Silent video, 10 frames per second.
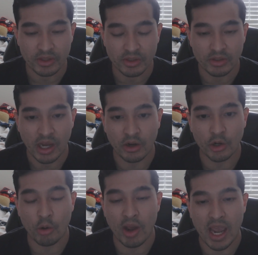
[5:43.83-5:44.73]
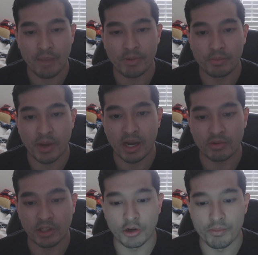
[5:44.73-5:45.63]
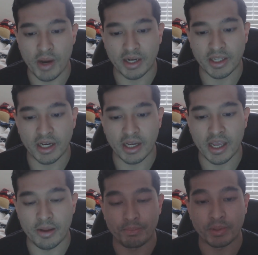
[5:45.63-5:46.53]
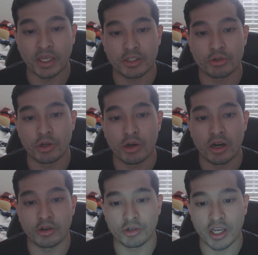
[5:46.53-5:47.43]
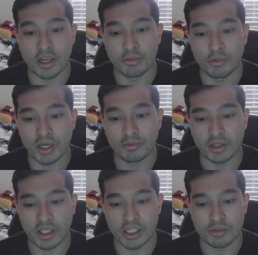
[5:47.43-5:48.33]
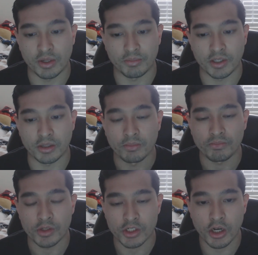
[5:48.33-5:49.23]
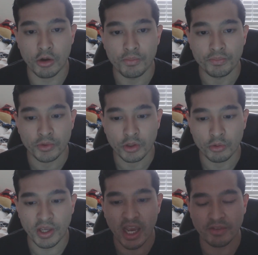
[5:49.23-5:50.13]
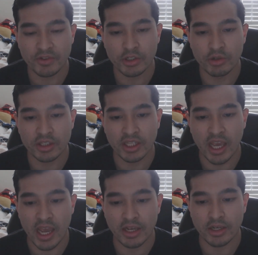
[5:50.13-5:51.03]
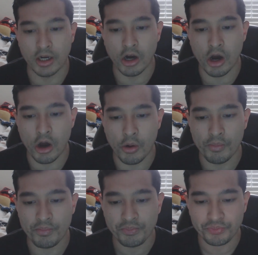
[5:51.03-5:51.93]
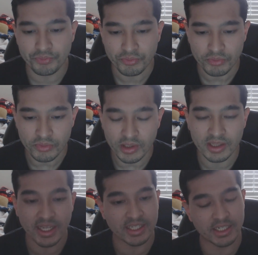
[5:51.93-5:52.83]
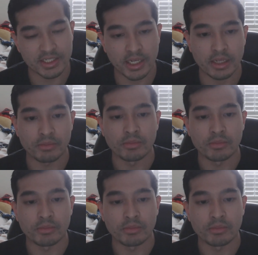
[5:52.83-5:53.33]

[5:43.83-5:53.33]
don't know what happened, but I really hope Maria and Pietro are okay, whatever the case may be. So, we had to it that, like I said,